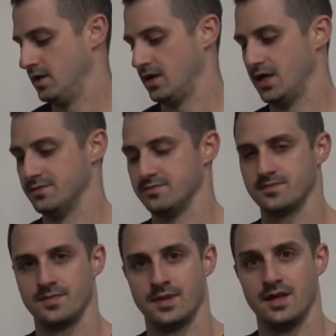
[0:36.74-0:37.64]
And
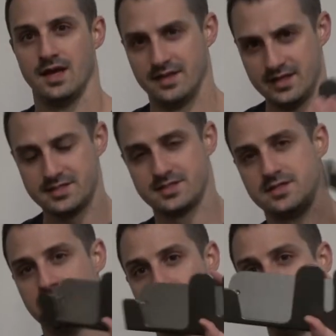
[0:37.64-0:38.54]

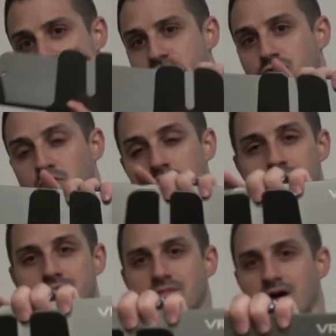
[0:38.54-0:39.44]
this is for
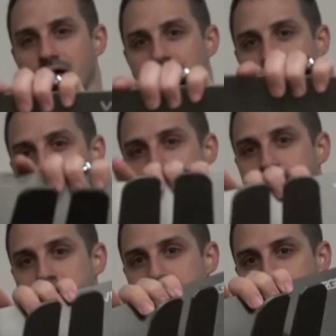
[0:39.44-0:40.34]
my
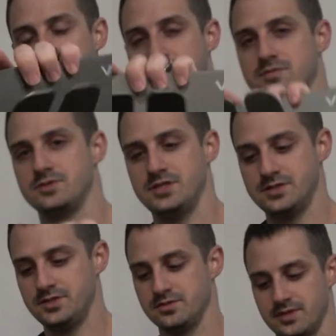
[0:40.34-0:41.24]
HP VRGE
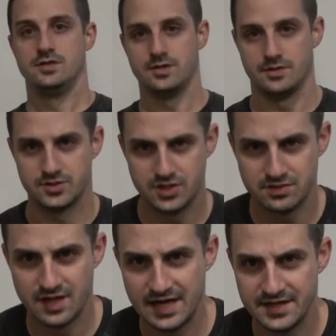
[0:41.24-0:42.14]
2. So the
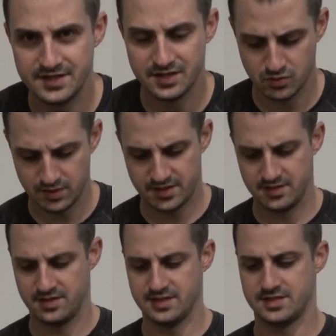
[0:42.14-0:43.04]
general idea
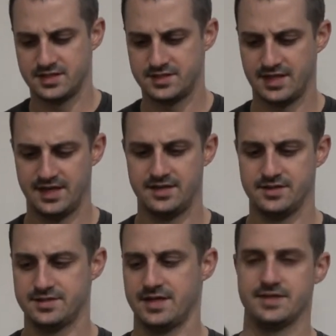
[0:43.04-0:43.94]
with this stand
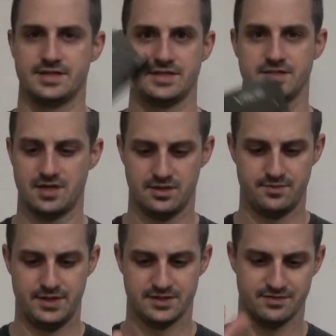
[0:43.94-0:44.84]
is that it's a
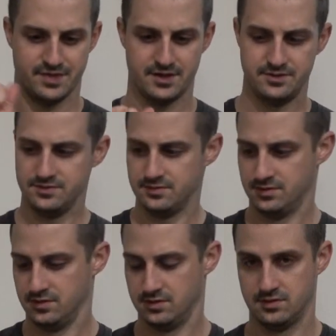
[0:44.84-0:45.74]
solid piece of metal.
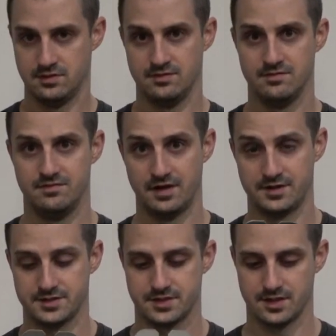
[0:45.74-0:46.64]
It's
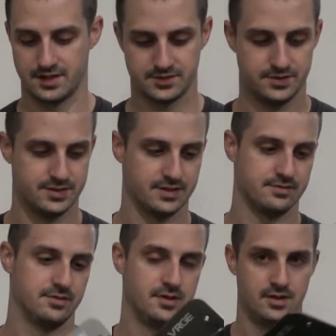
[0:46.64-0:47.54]
very solid, actually. It's like
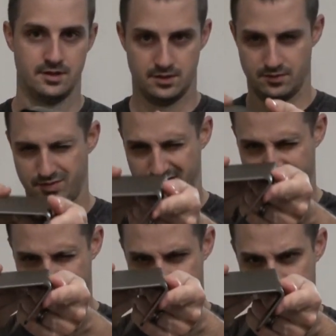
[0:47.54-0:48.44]
pretty
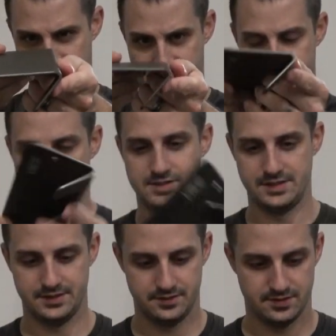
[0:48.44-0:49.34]
thick
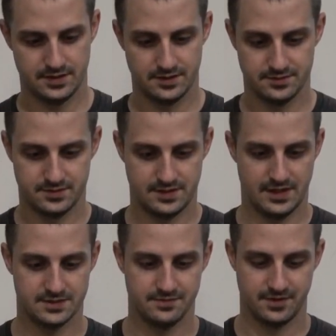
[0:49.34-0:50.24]
steel, and it
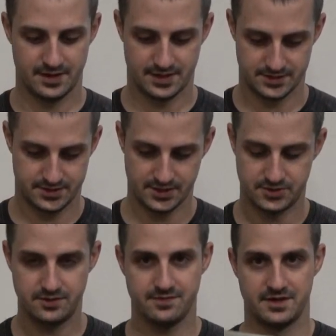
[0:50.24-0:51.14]
has a very nice
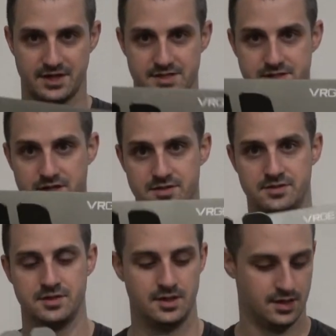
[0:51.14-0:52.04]
texture, very nice color.